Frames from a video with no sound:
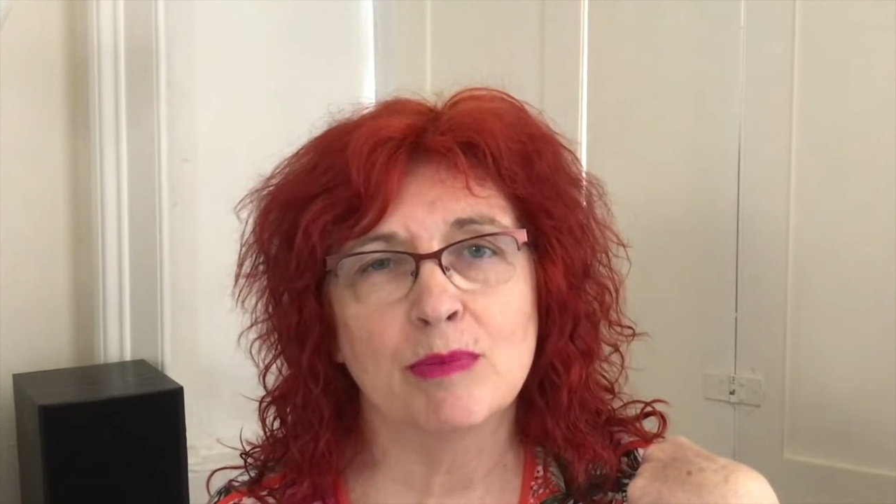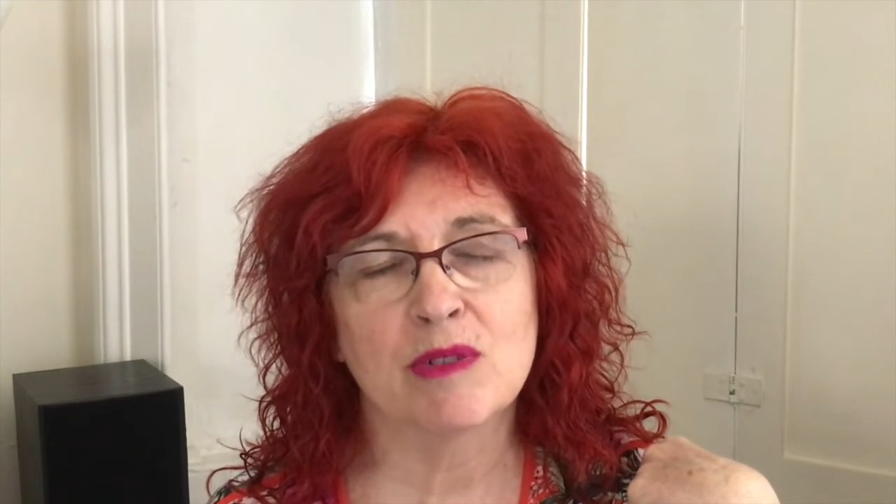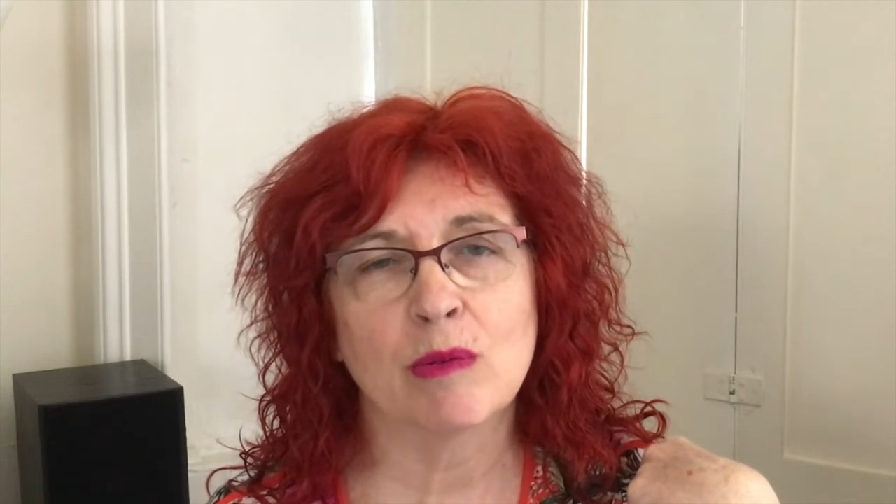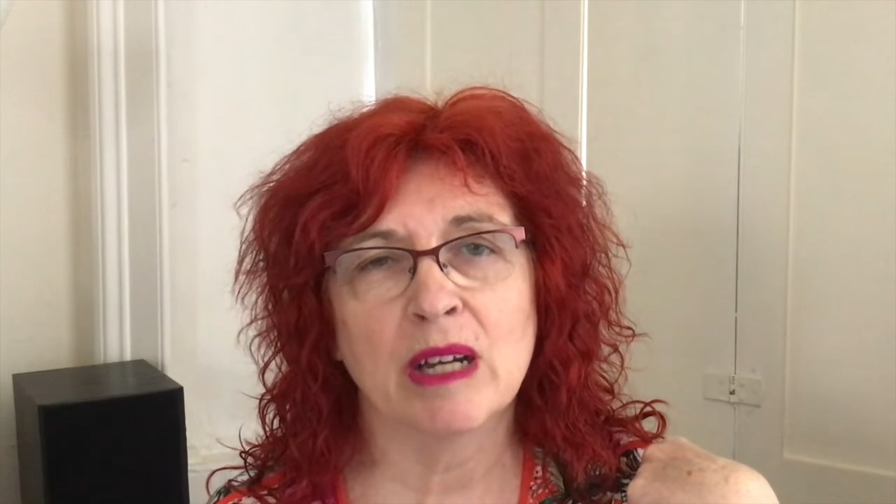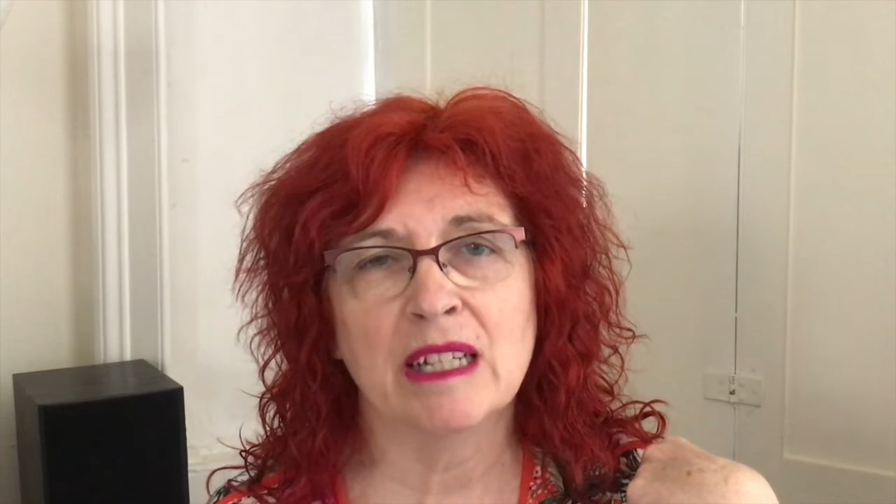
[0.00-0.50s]

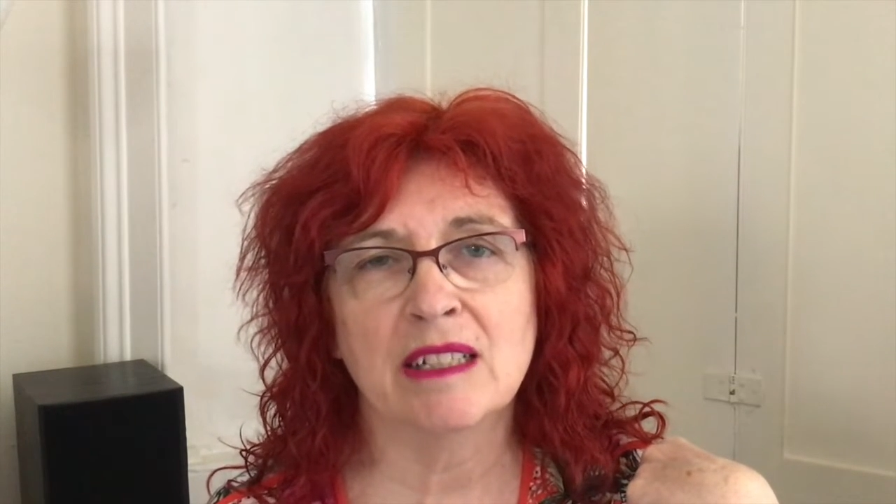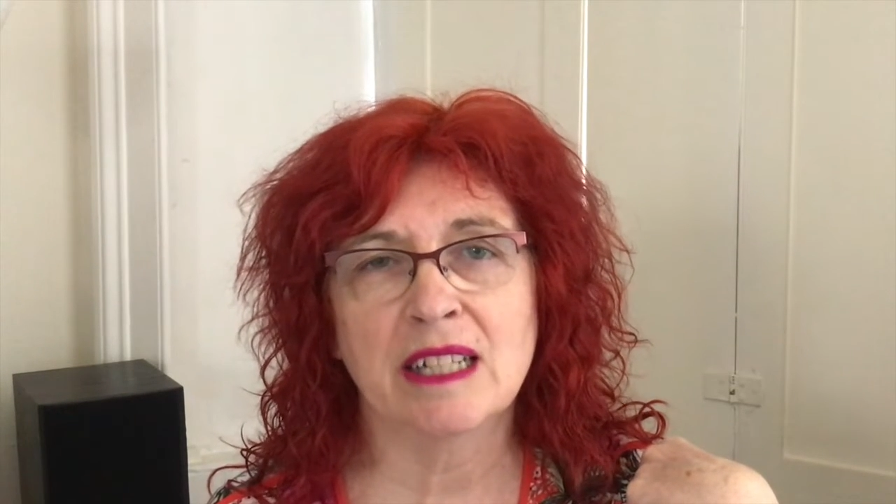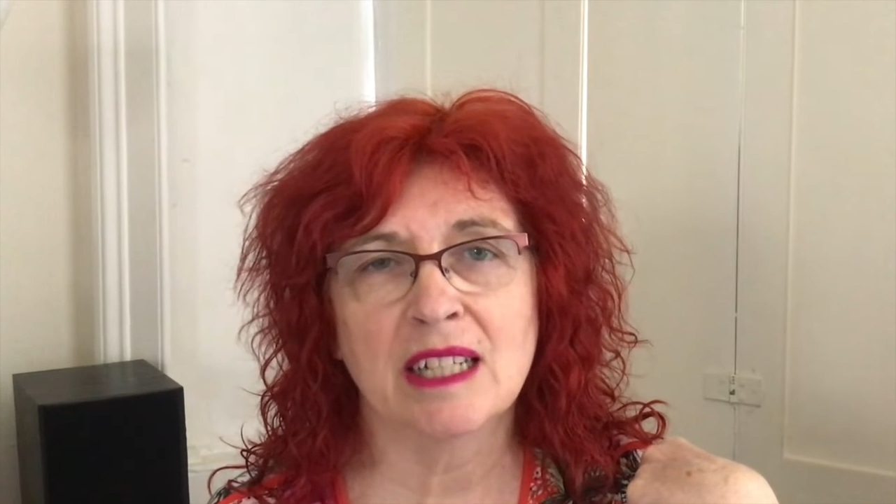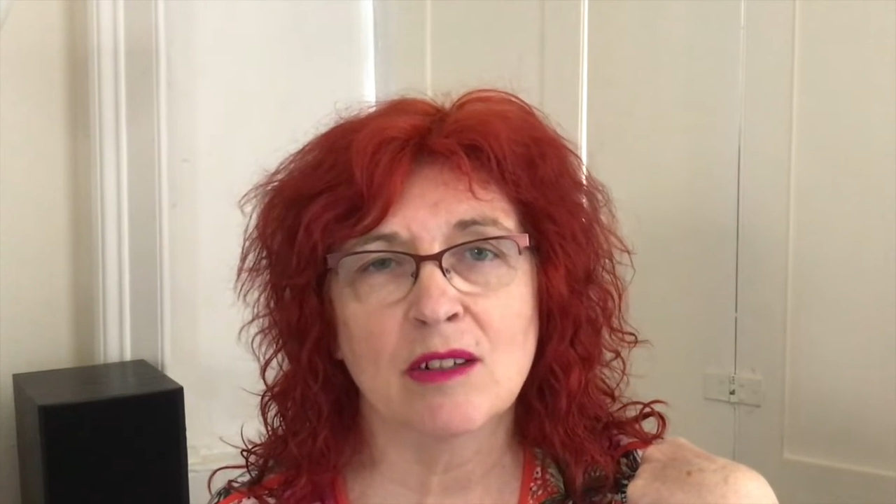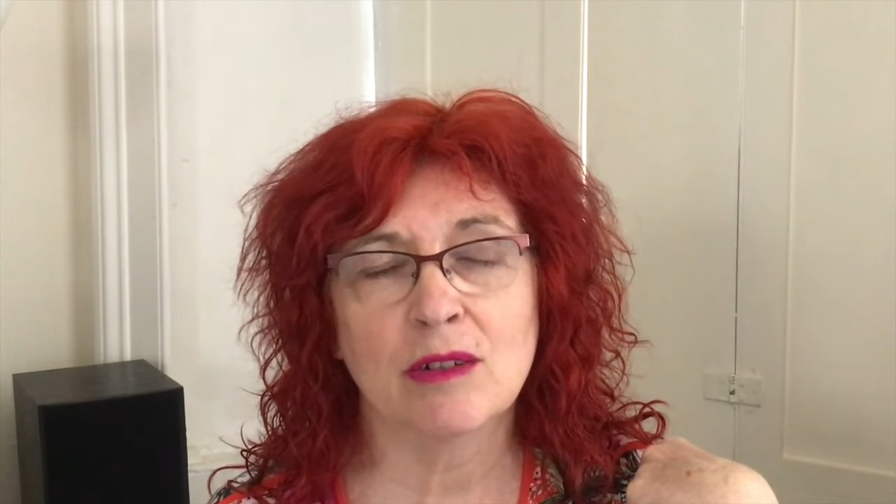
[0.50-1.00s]
persuade
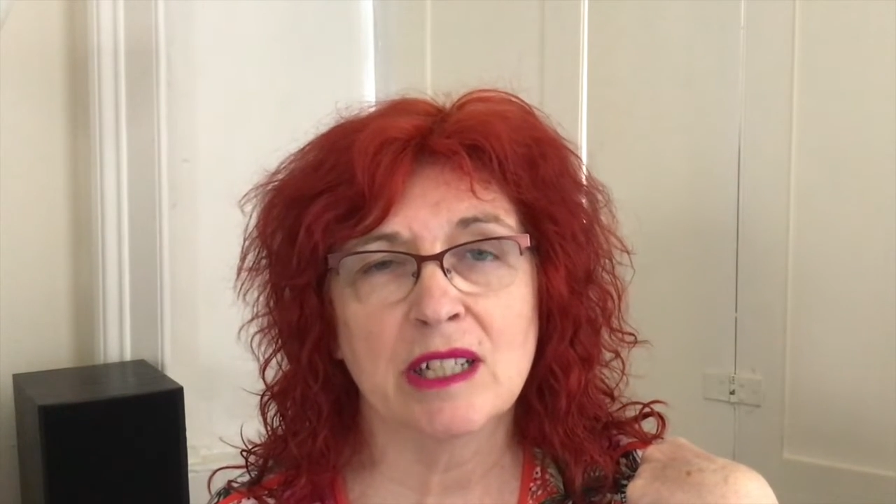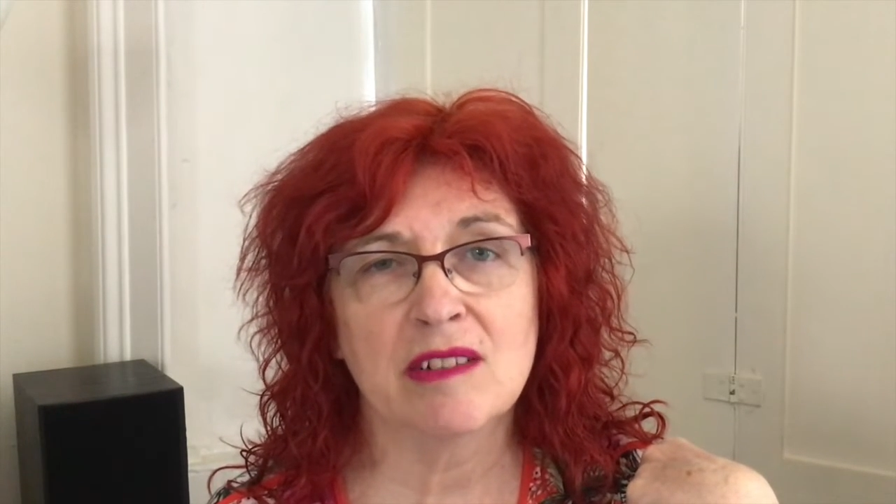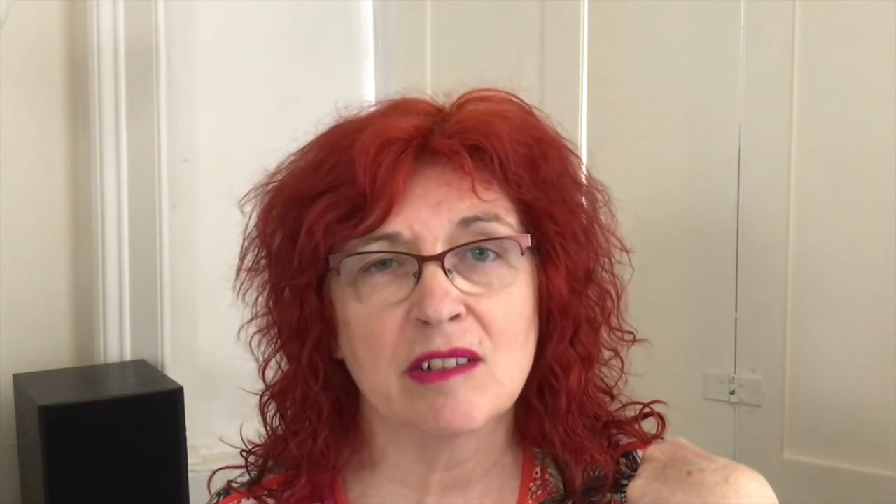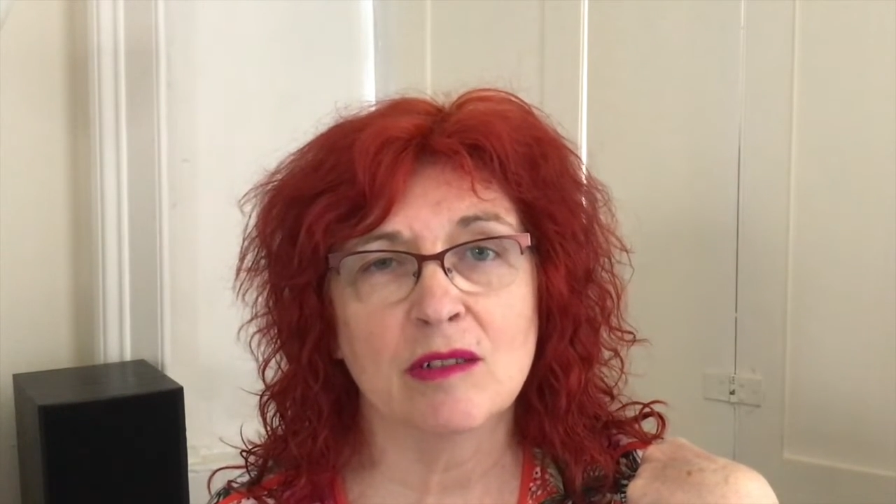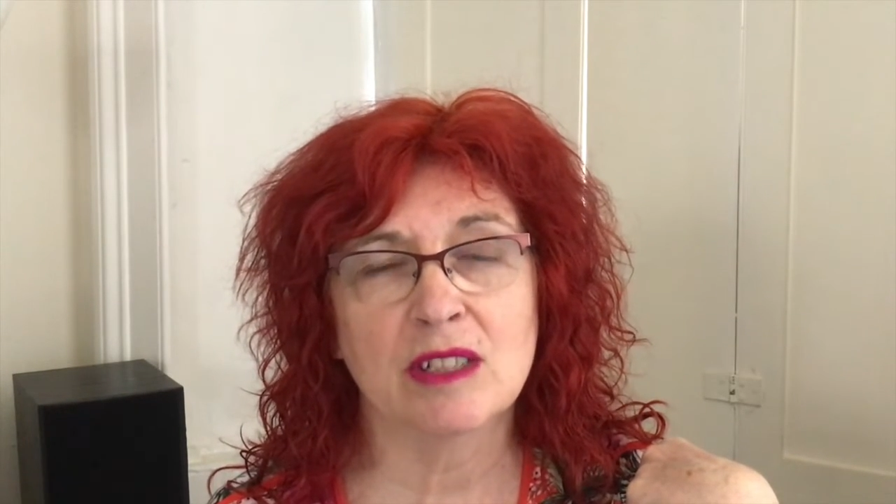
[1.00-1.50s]
King
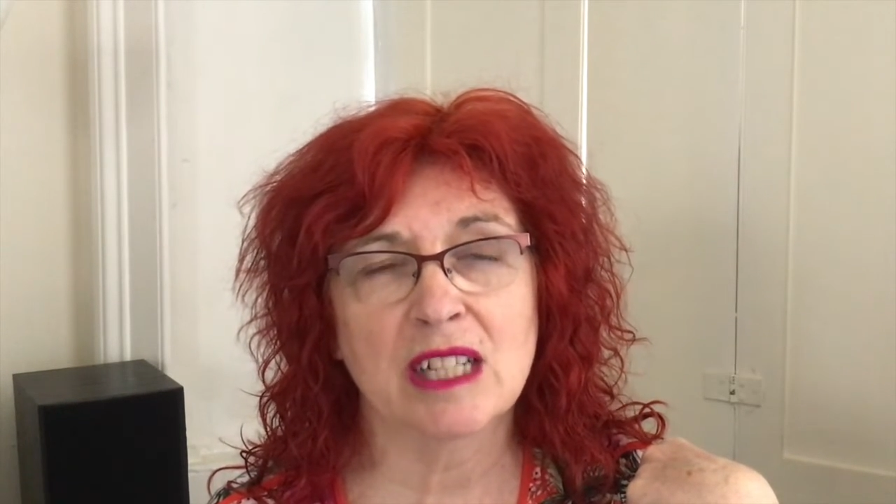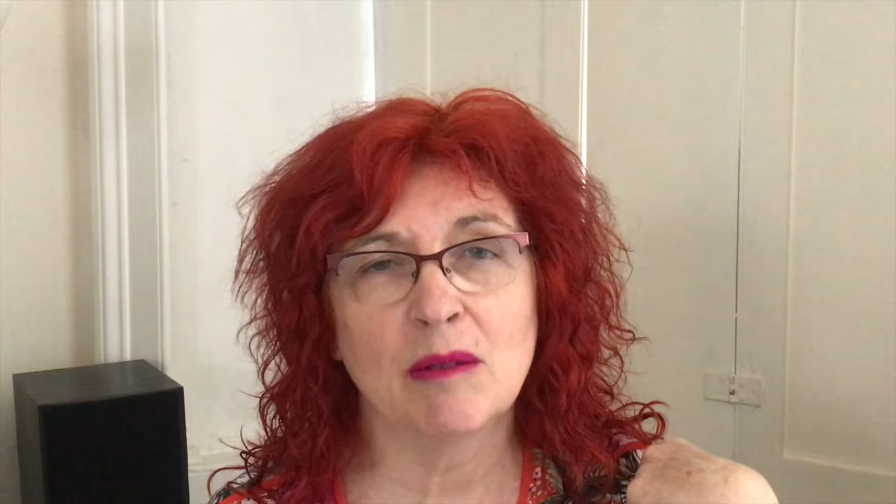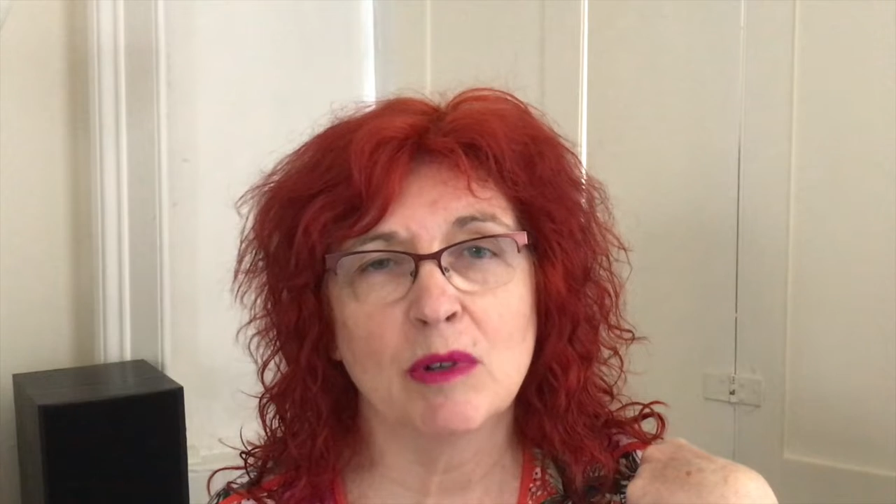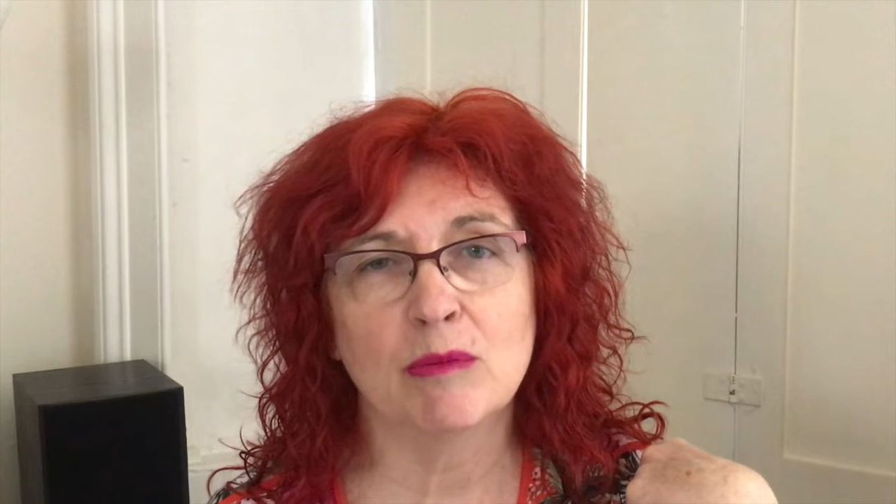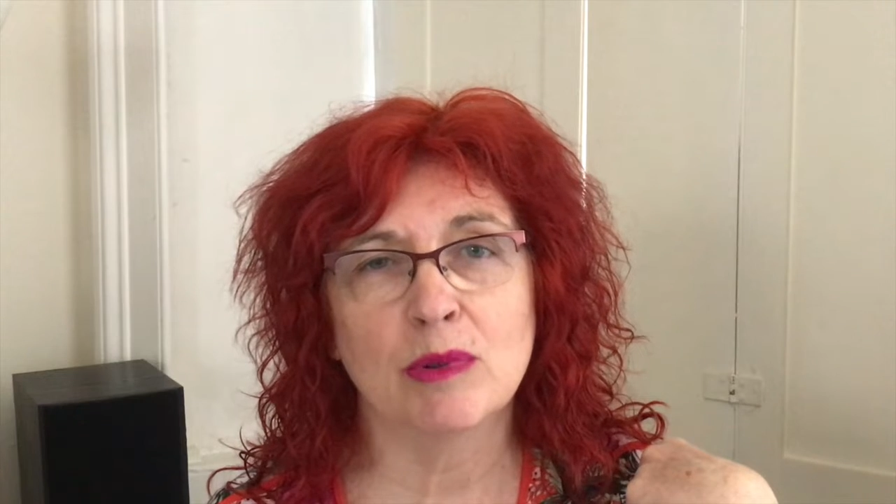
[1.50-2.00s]
Creosote to
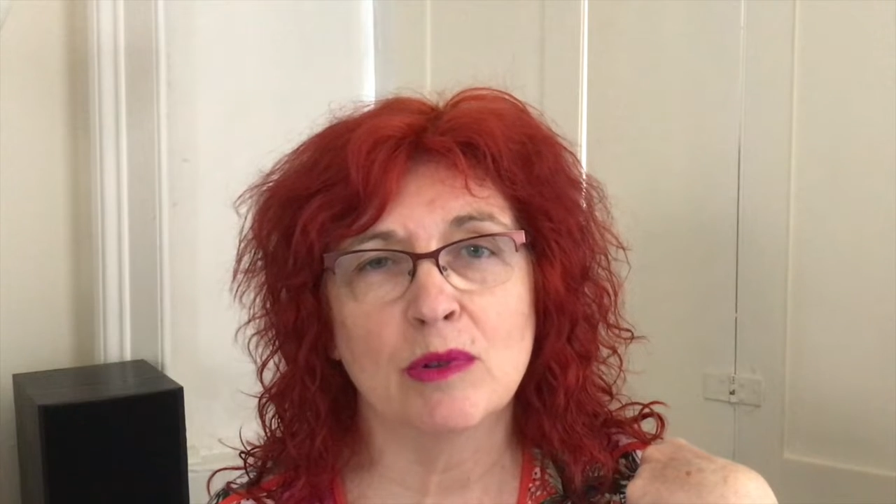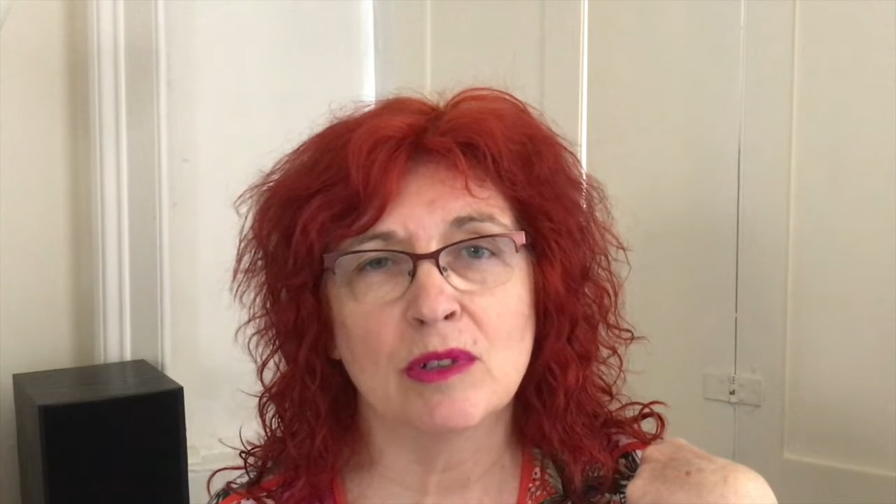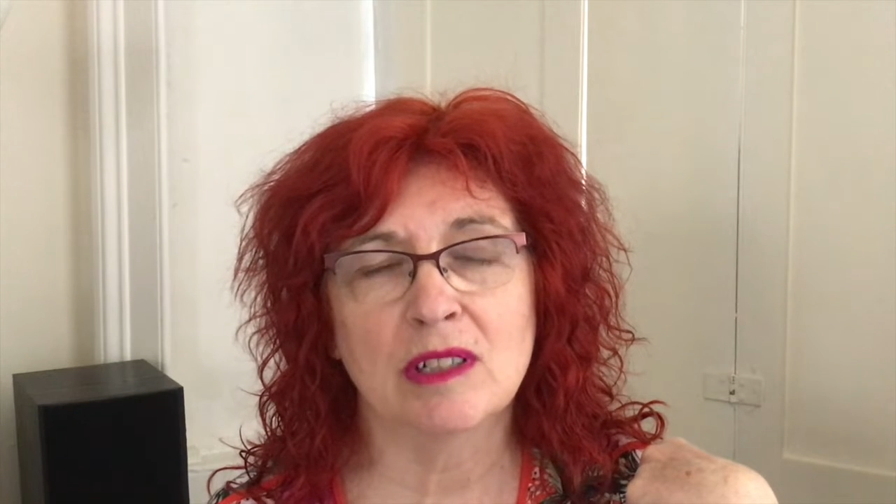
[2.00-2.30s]
come on board